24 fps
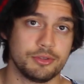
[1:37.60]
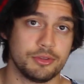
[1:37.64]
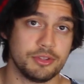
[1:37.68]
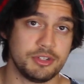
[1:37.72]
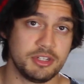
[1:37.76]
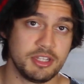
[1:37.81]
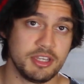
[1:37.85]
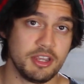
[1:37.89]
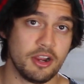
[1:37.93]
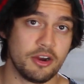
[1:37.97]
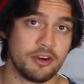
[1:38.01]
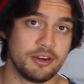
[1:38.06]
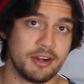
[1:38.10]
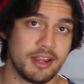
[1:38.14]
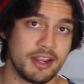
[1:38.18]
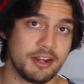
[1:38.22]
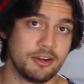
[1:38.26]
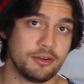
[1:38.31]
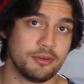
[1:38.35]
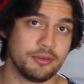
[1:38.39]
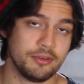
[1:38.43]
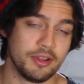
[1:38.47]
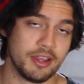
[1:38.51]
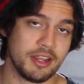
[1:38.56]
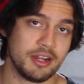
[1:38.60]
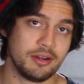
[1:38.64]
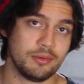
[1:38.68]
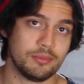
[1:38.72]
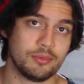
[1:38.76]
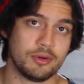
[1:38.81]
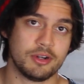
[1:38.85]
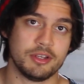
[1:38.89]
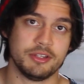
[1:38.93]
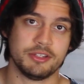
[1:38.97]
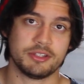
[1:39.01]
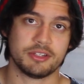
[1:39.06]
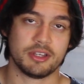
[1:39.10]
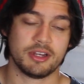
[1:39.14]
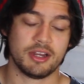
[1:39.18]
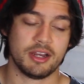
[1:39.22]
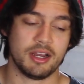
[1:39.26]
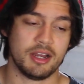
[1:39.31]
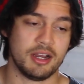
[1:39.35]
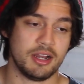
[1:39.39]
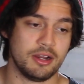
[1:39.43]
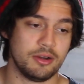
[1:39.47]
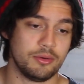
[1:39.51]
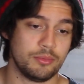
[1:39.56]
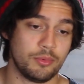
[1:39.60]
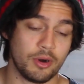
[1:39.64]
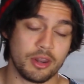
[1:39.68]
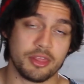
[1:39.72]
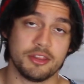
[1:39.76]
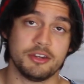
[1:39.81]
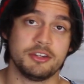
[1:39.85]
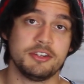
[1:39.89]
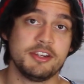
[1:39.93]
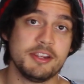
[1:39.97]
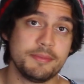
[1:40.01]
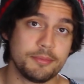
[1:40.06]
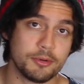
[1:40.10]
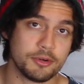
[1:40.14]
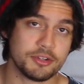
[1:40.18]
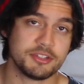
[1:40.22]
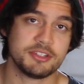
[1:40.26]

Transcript: of the drums in each genre, and we look at how we